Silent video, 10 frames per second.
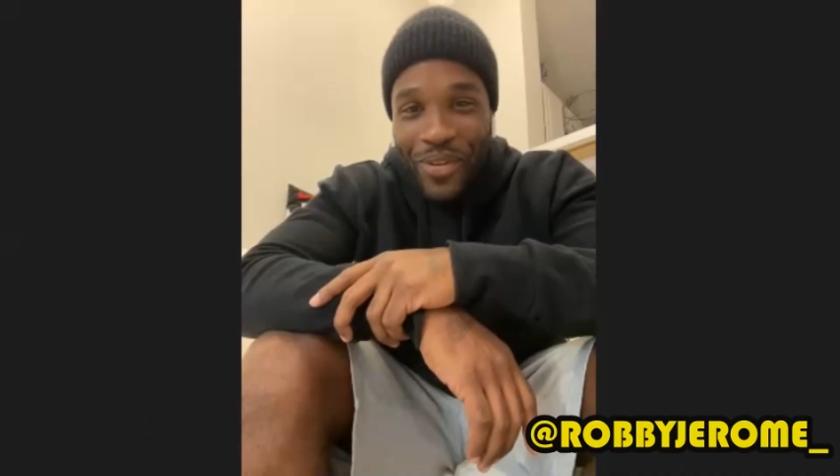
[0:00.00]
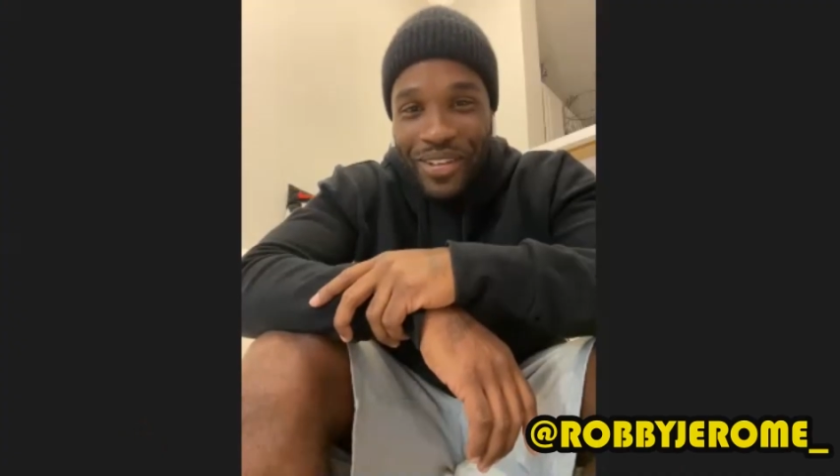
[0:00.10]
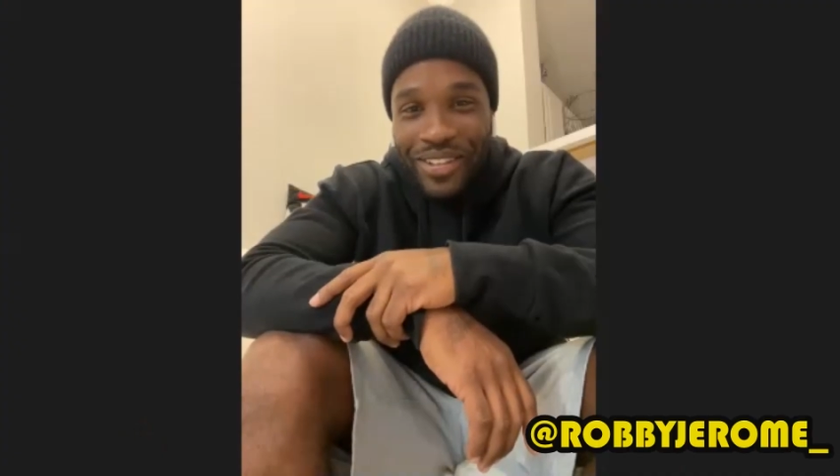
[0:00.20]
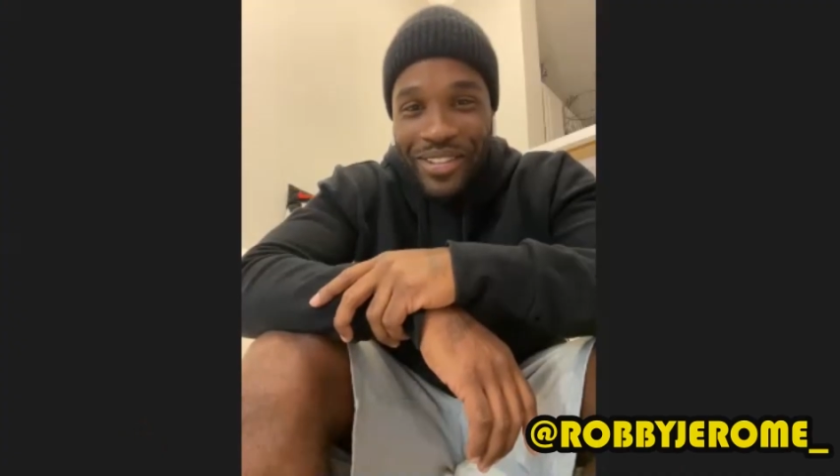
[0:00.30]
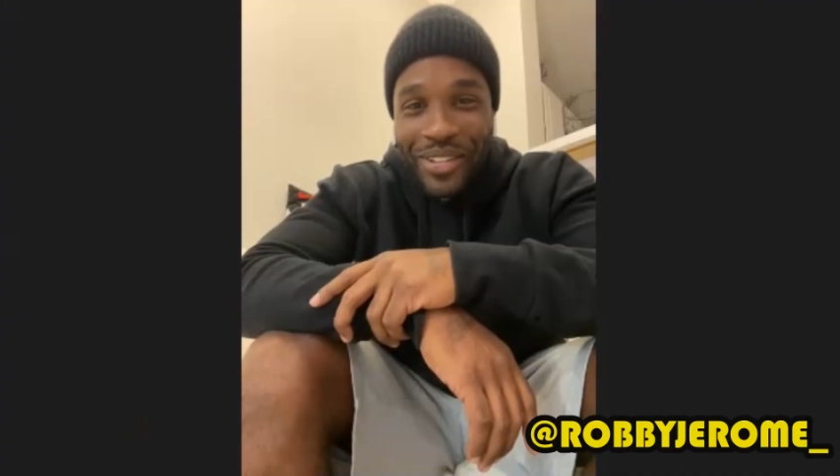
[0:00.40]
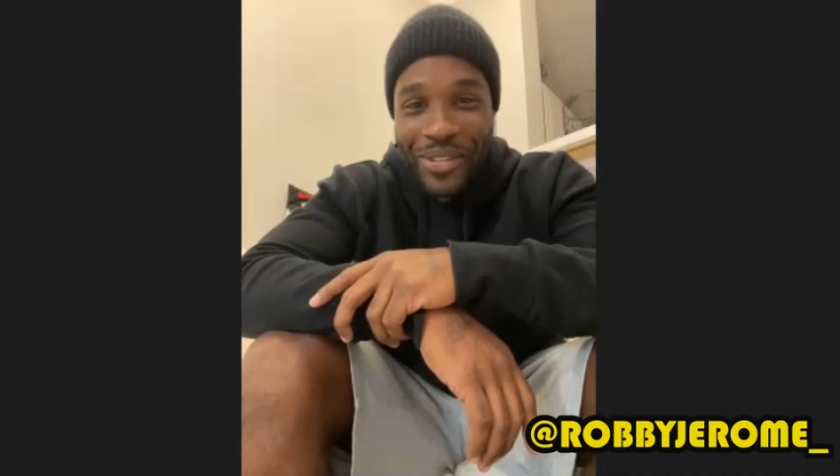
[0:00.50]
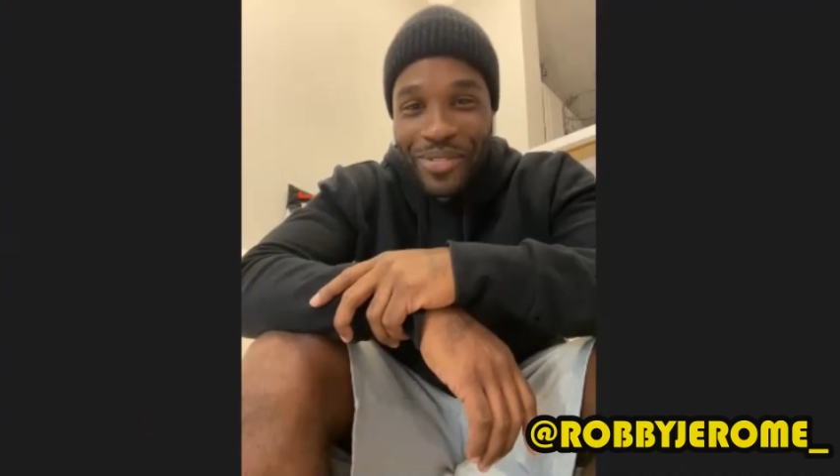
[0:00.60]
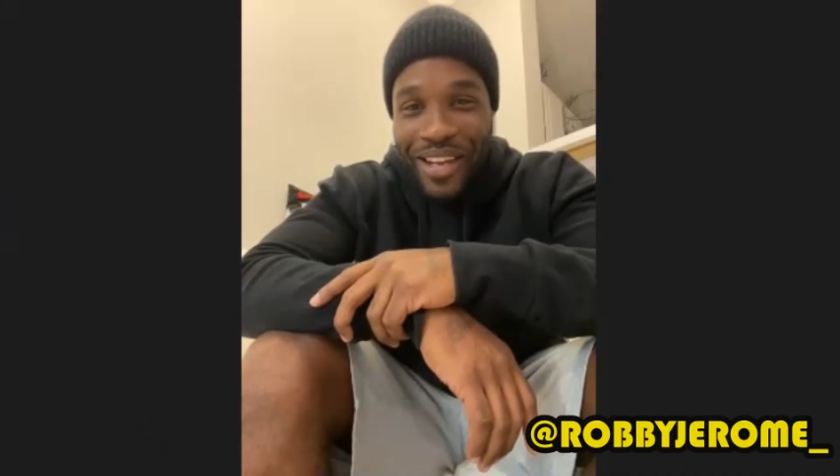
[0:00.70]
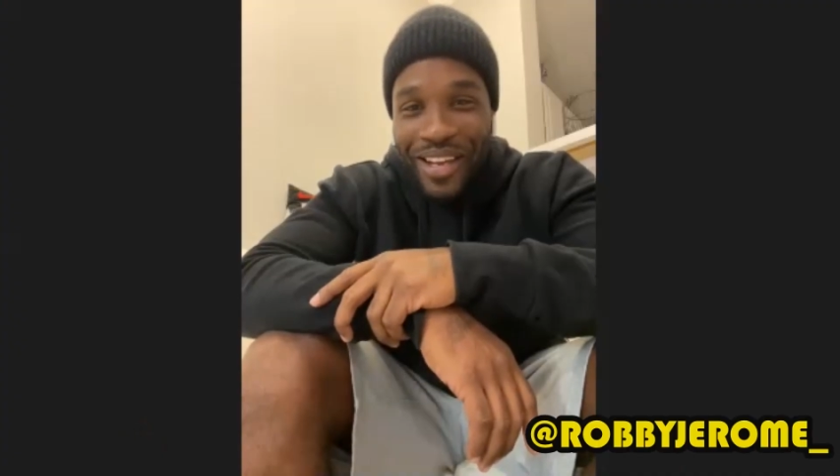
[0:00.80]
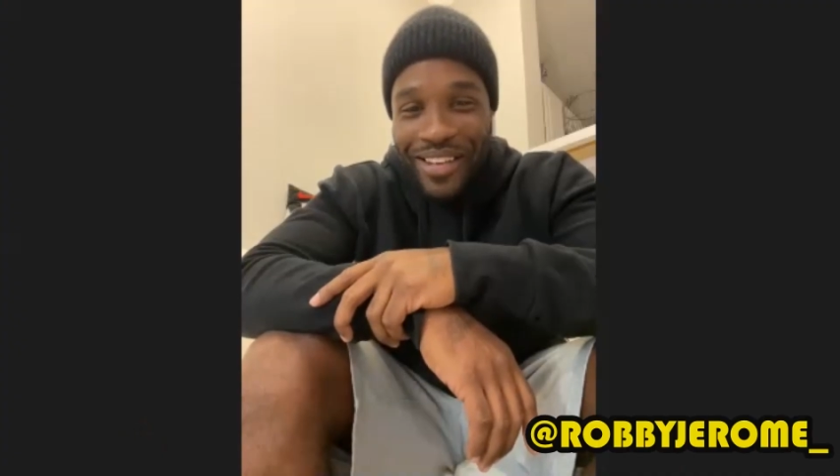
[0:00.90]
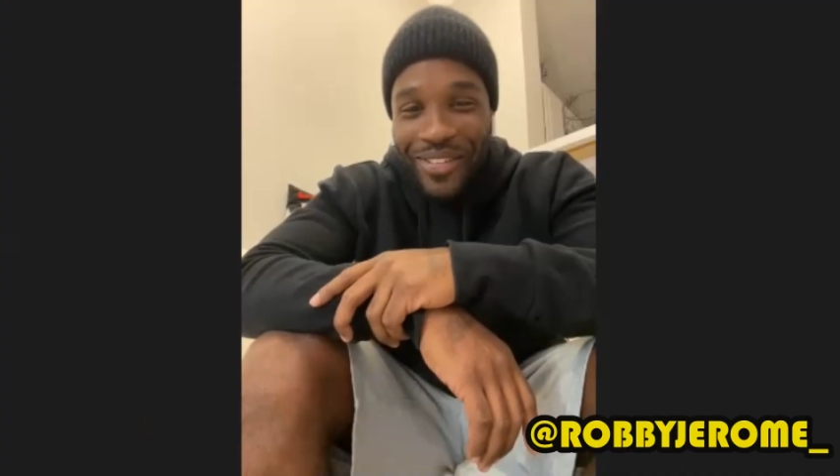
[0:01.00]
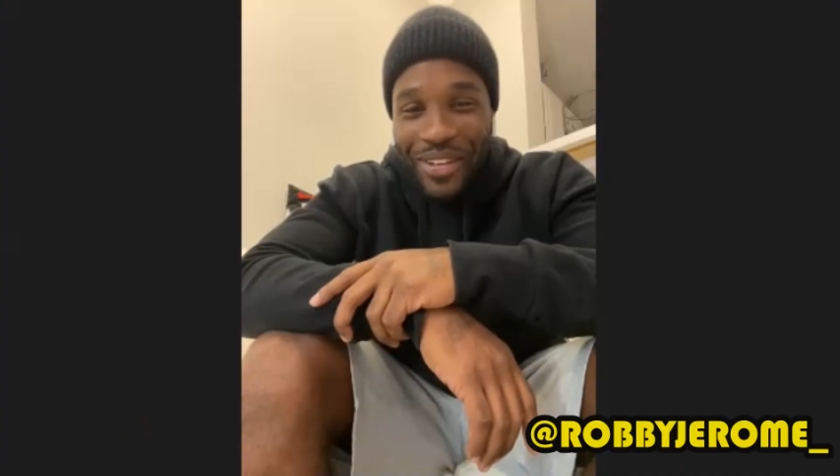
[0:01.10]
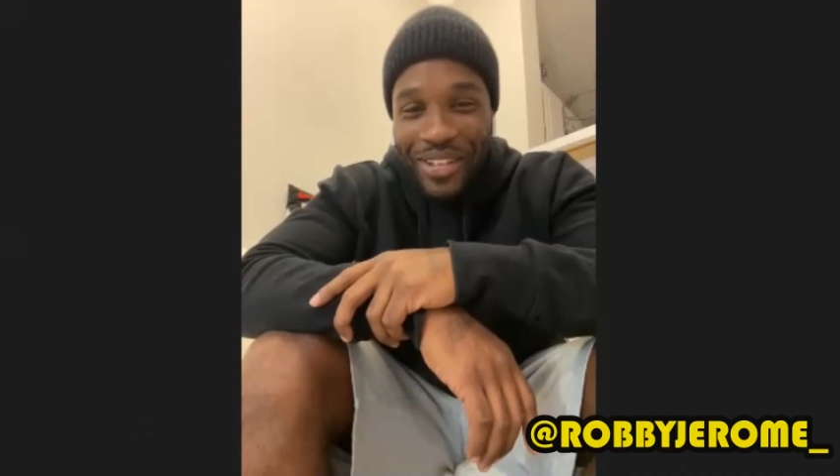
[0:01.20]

What it do, man?